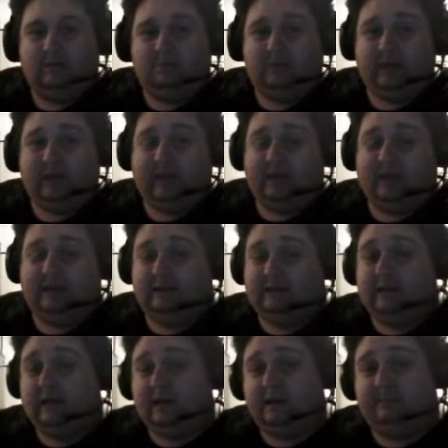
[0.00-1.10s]
But yeah,
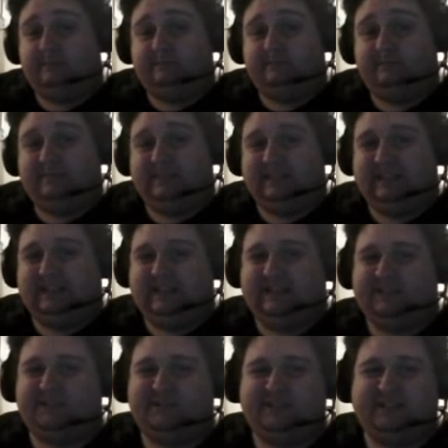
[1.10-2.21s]
um,
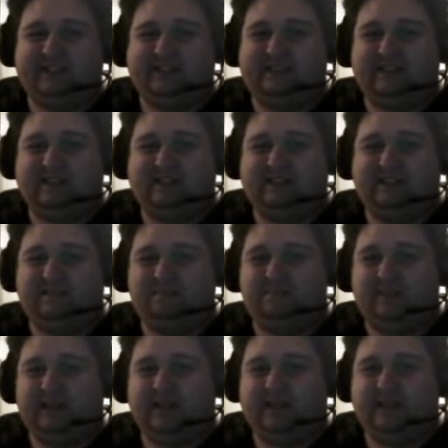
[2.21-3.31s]
interesting season,
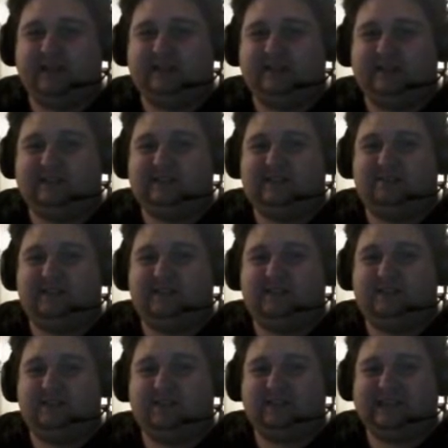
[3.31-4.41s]
but this to me this
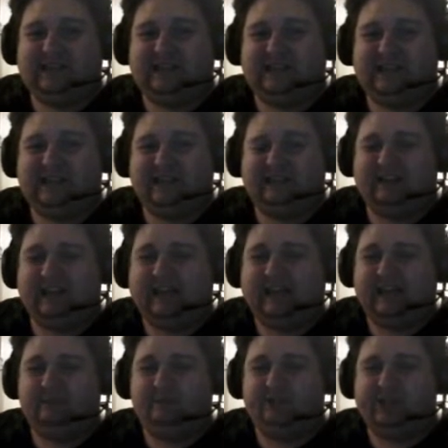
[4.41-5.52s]
feels like a, a
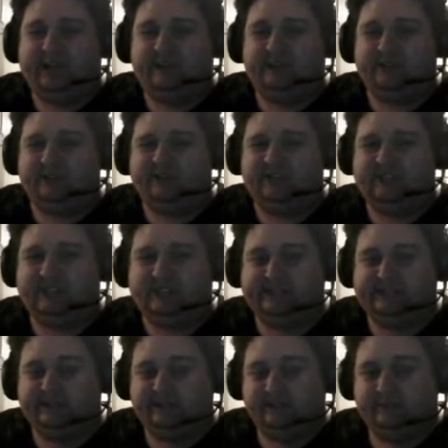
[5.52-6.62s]
game changer season.